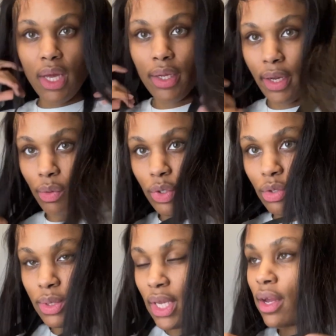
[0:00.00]
Now when
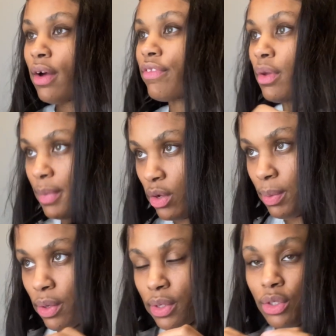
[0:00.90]
you take off the melt
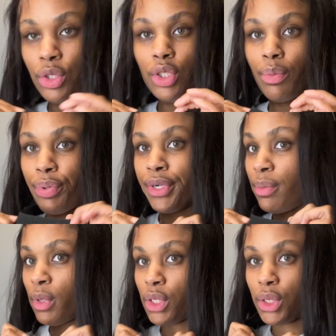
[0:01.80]
belt, it should pretty
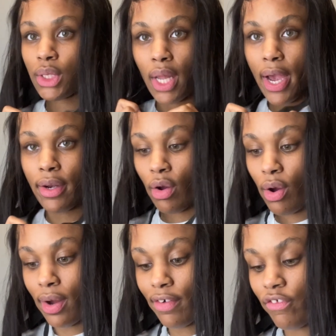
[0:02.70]
much slide
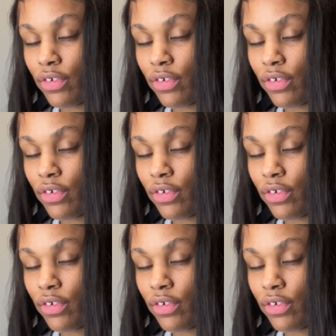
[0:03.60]
off.